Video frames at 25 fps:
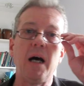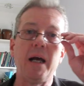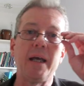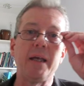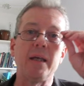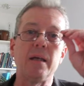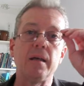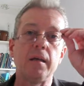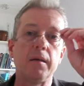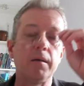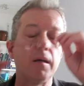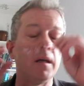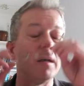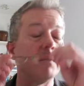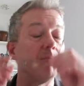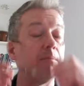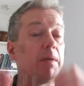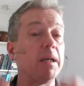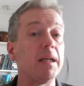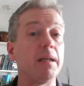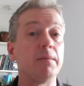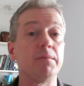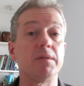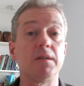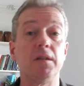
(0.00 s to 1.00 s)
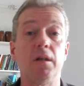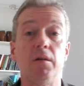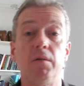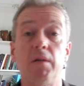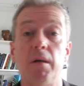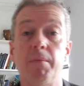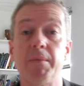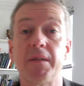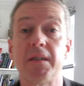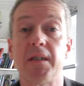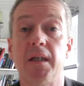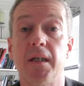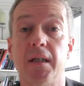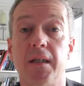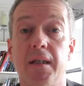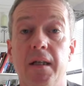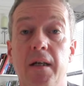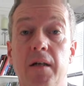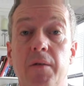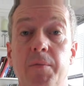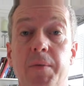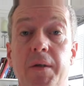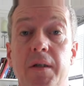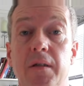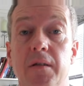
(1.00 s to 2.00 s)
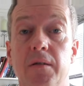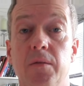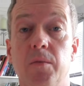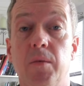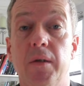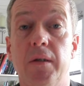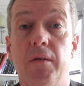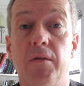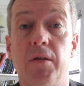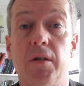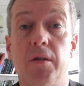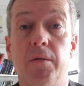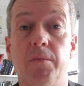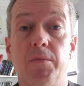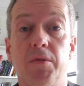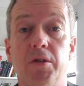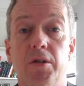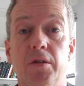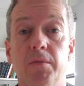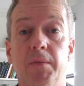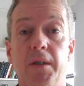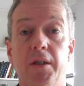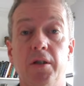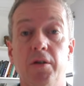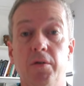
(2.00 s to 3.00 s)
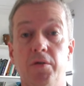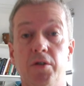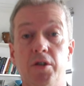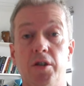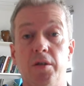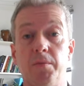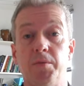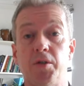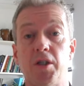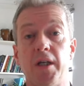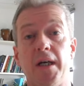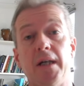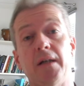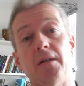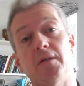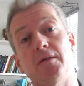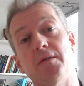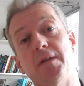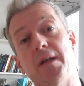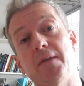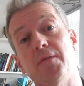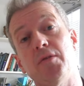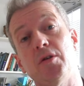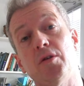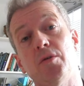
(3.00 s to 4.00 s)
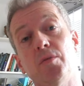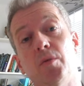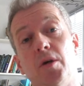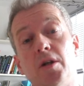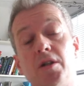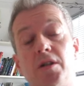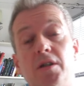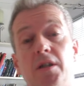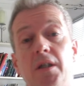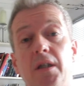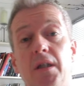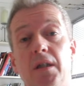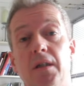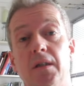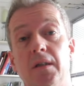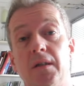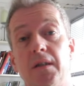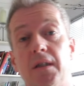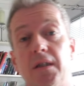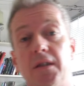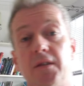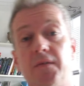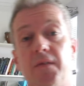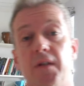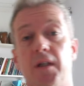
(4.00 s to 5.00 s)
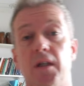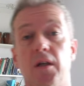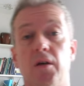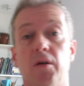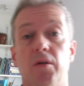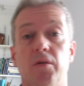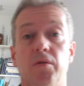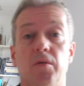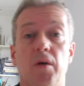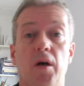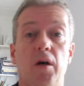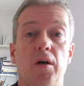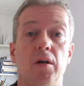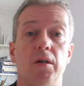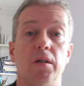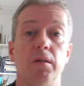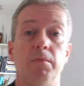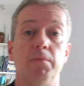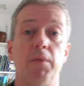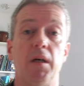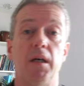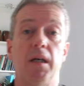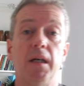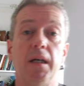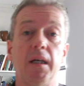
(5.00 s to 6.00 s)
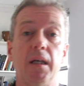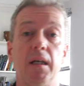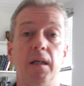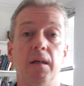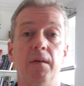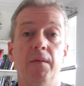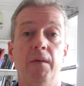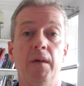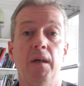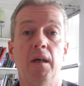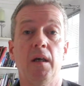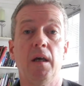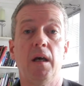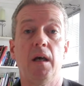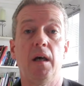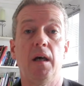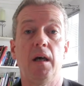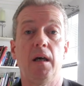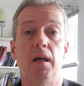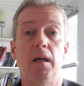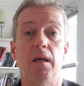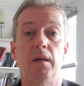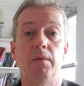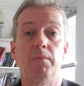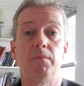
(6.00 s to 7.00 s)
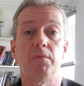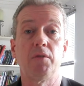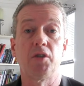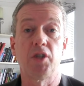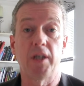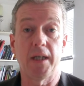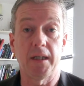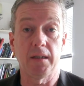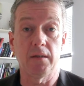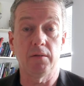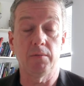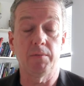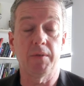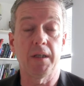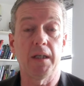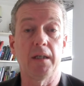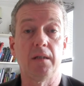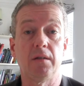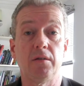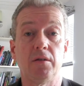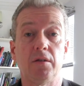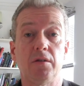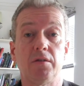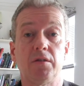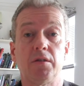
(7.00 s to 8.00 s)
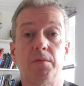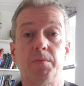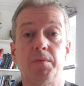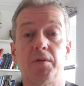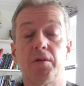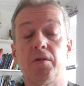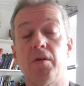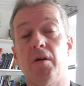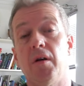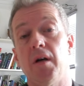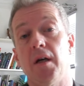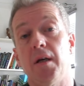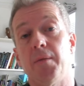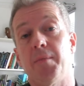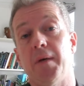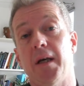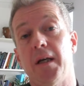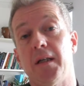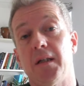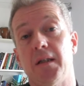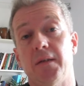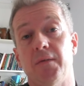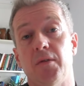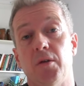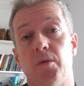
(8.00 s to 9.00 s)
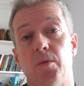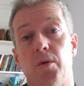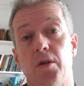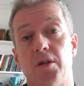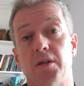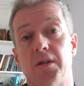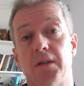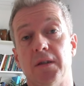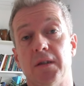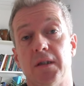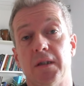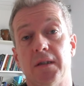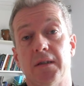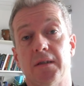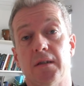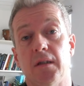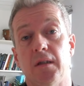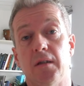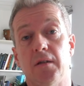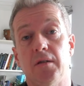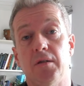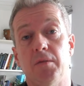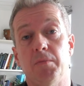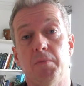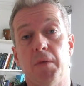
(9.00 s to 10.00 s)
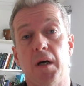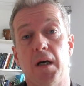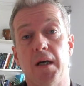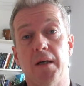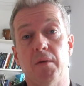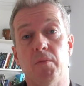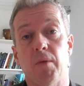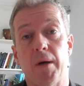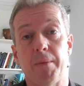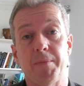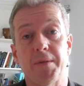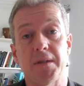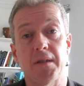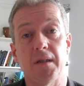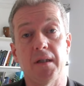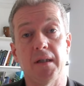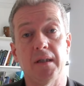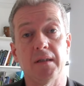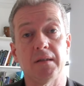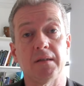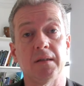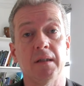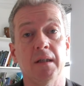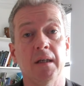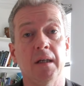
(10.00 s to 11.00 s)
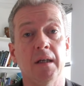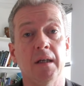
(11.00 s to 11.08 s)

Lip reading: Hi, my name's Noel, I'm a psychotherapist. Welcome to my YouTube channel. If you're watching this video on my channel, then do subscribe. And if you're watching this on my website,